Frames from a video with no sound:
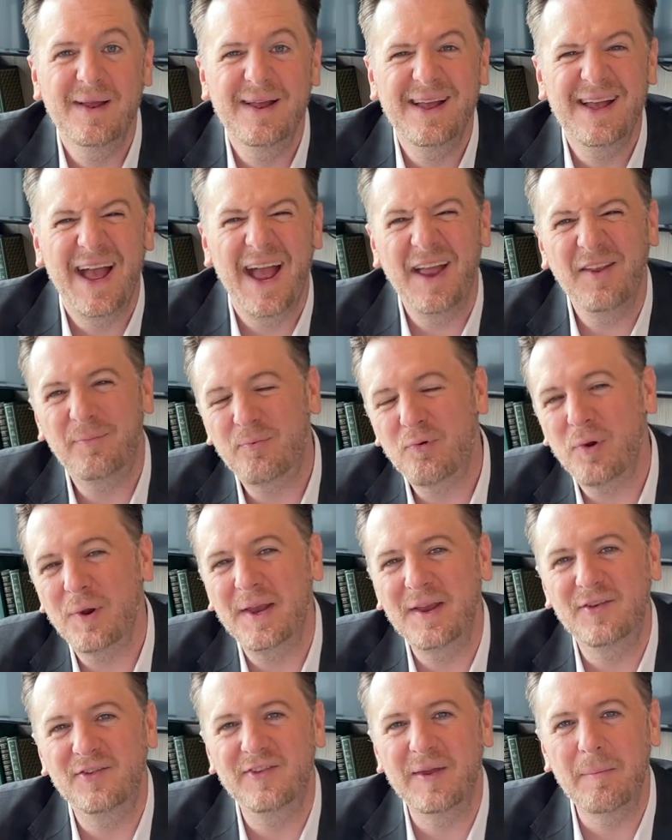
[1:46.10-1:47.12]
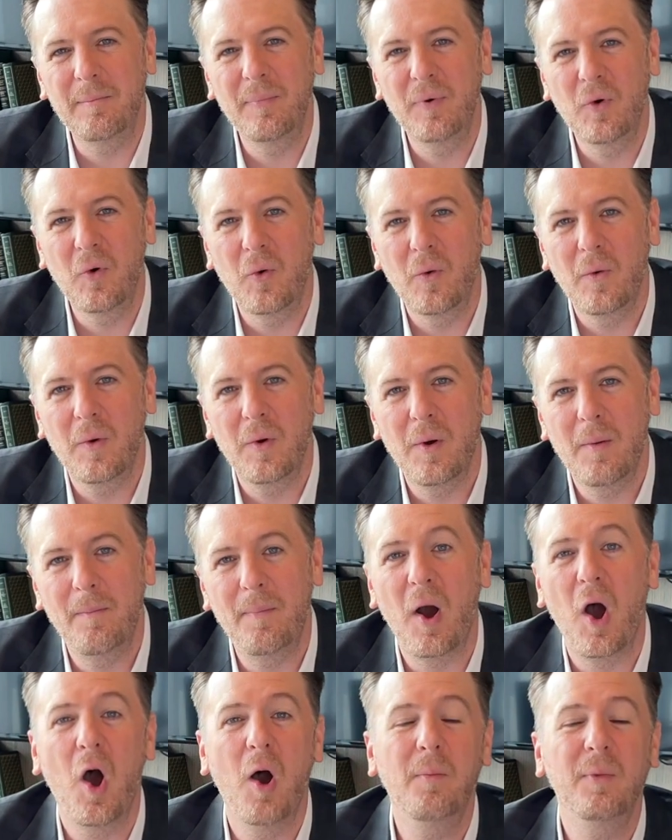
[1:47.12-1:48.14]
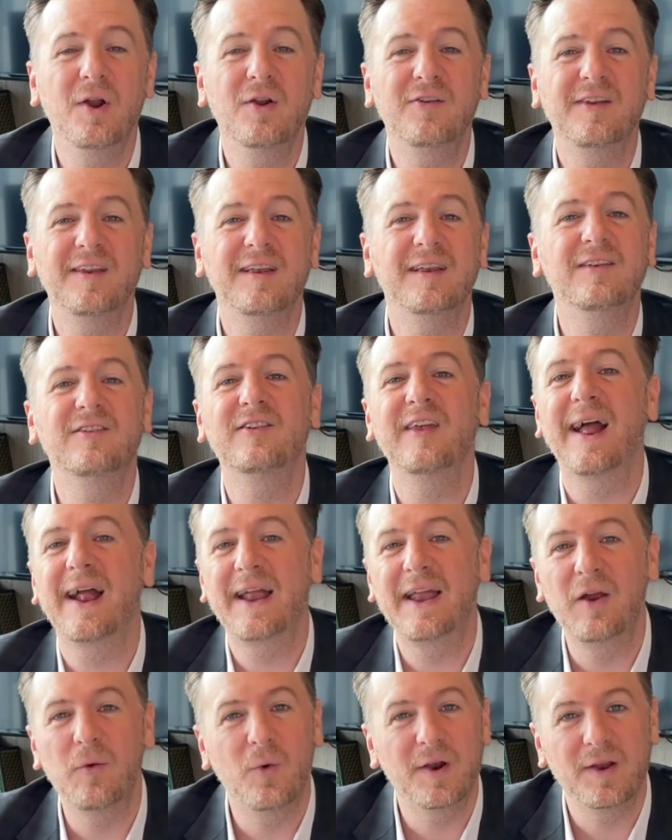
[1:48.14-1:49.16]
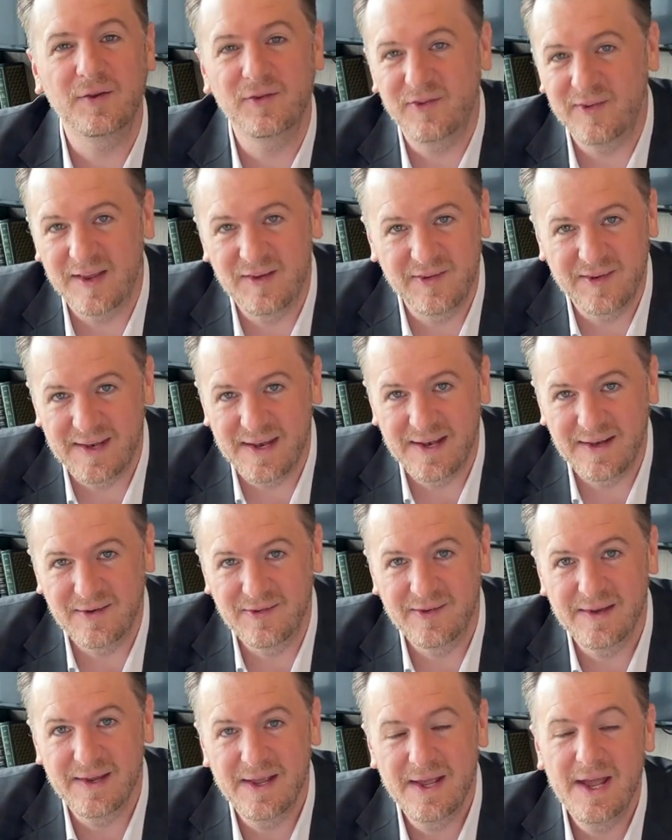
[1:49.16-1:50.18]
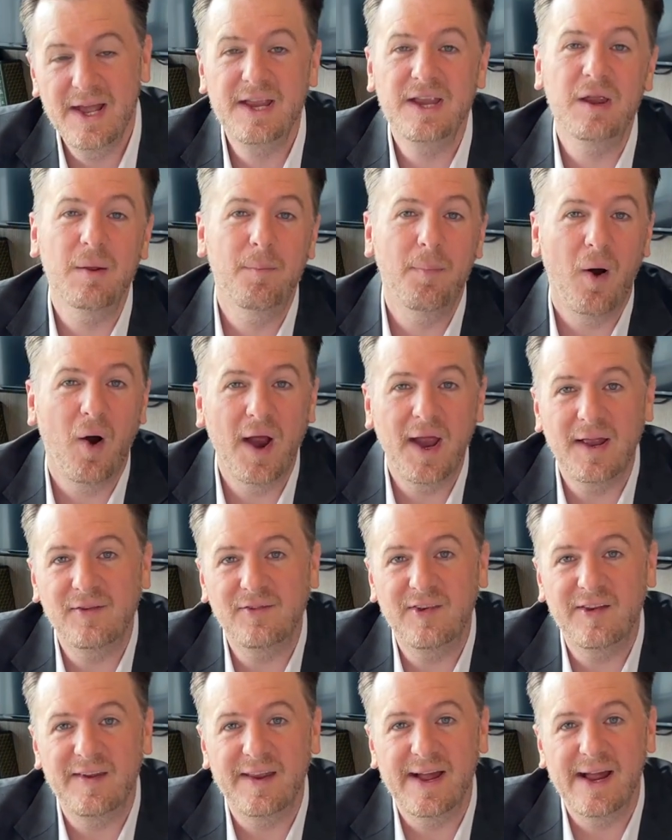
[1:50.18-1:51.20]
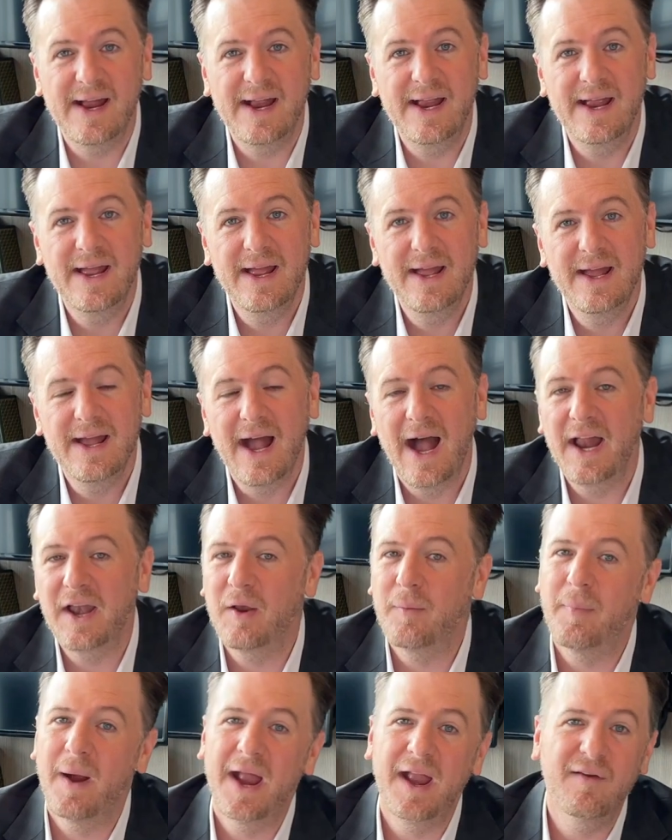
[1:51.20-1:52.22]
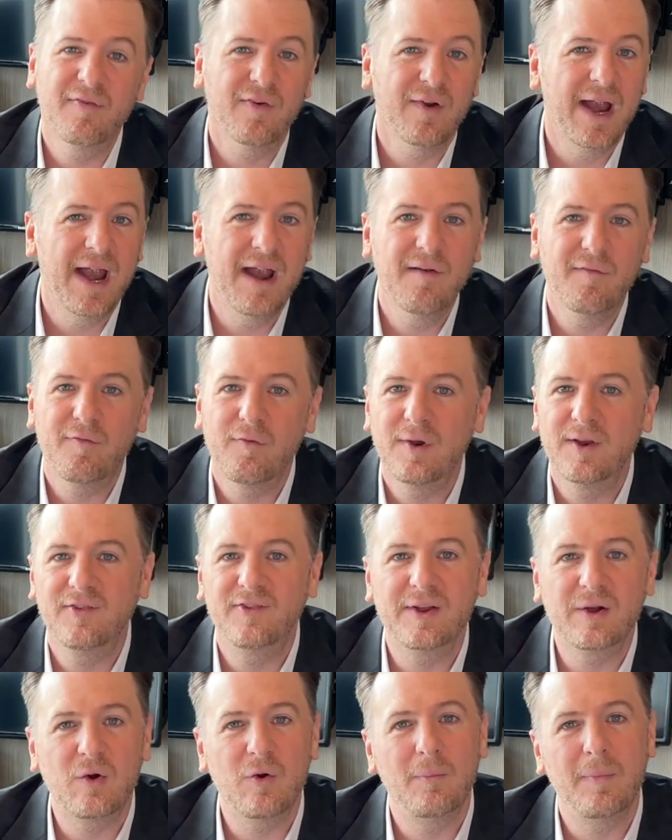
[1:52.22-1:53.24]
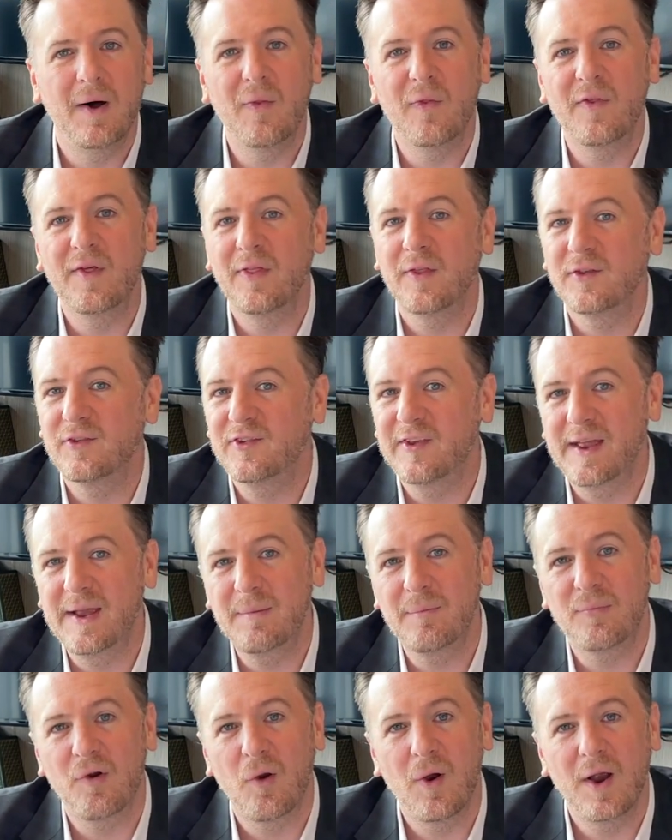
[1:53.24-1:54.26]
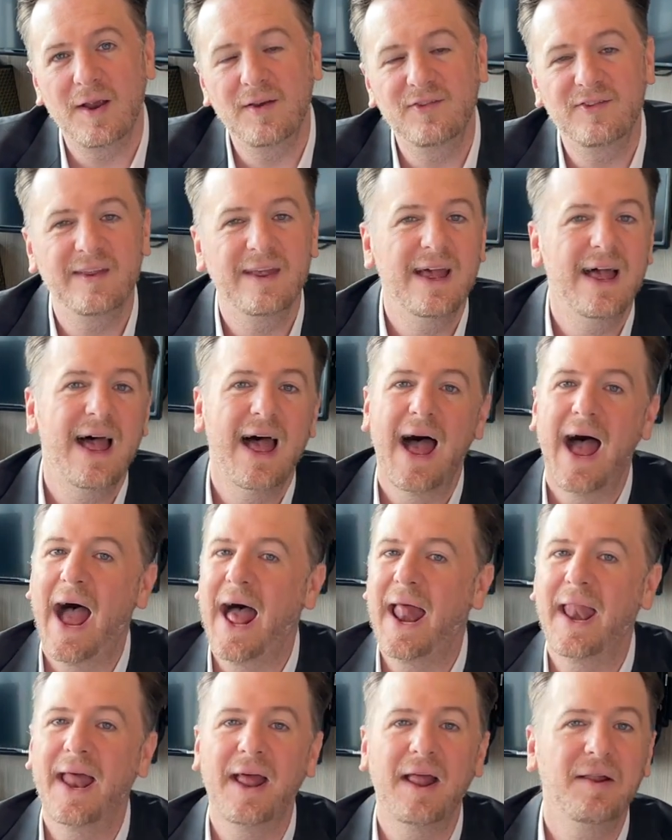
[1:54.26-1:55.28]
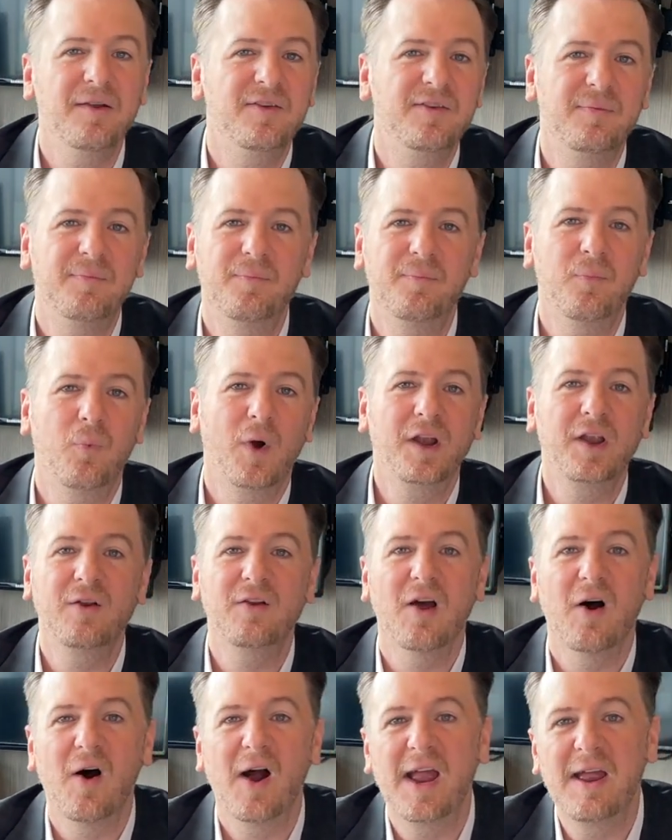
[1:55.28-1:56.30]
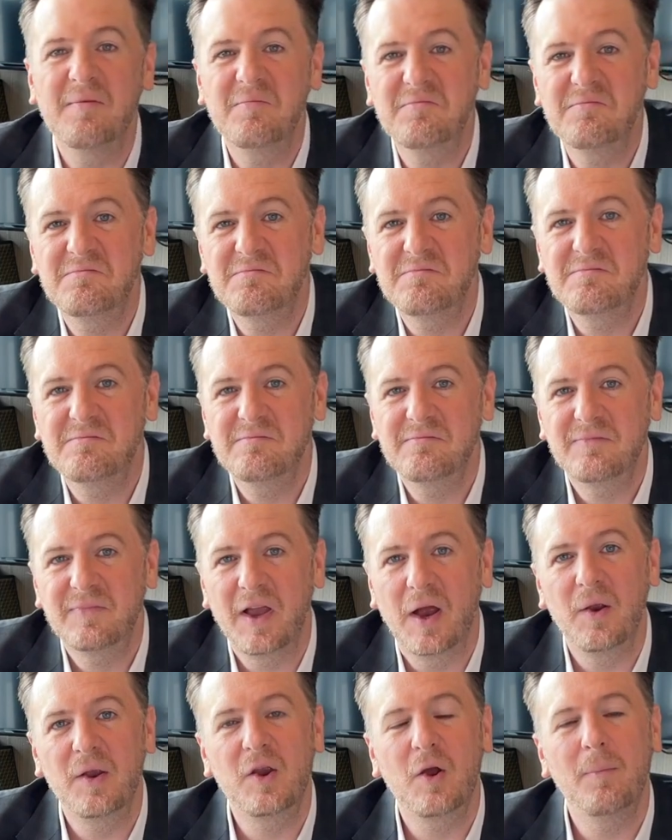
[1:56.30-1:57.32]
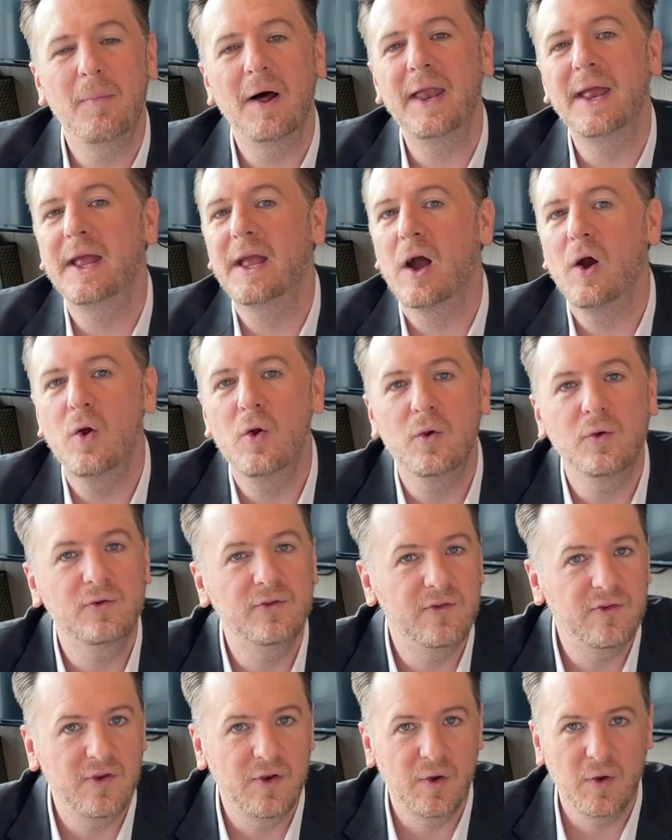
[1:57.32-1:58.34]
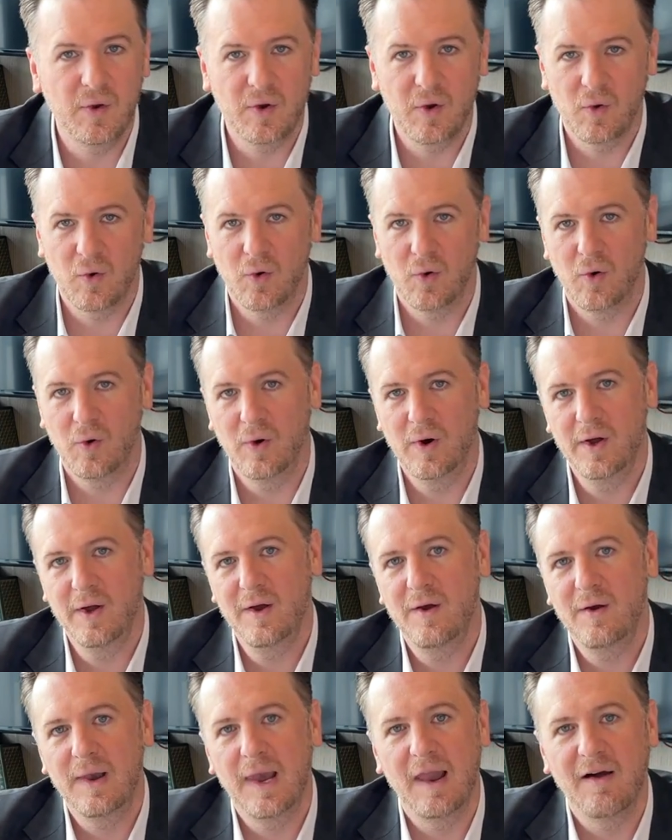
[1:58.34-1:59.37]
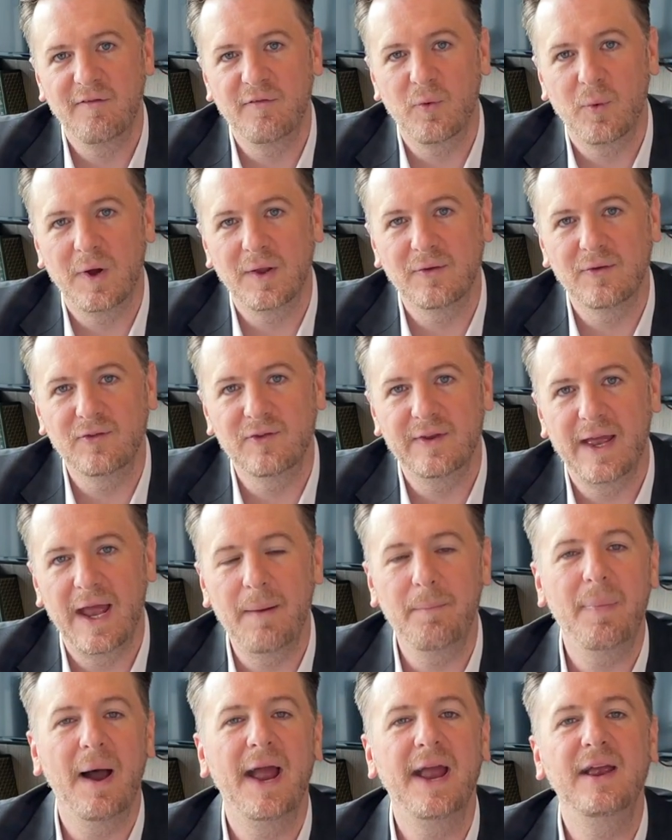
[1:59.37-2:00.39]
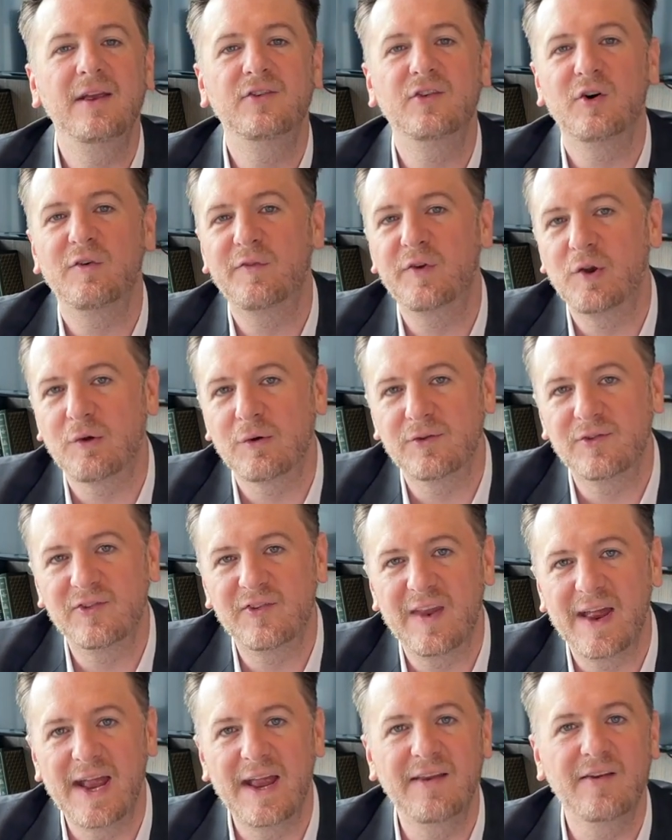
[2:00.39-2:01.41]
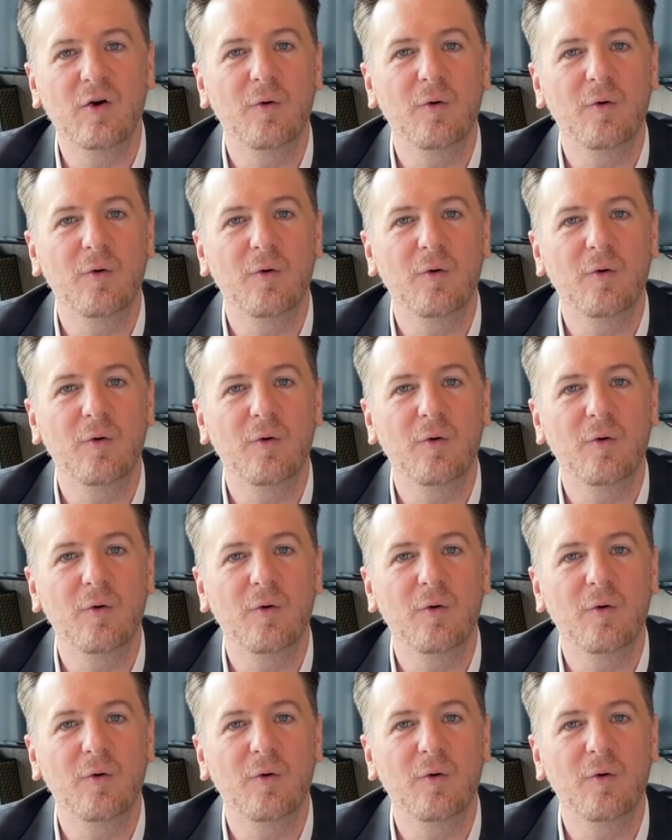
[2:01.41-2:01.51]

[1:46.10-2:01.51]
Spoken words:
It's pretty simple. Permanent is exactly what it says it is. You buy it today and you pay for it every single month at the same price, and when you die, your money goes to your loved ones. It pays off your estate, it'll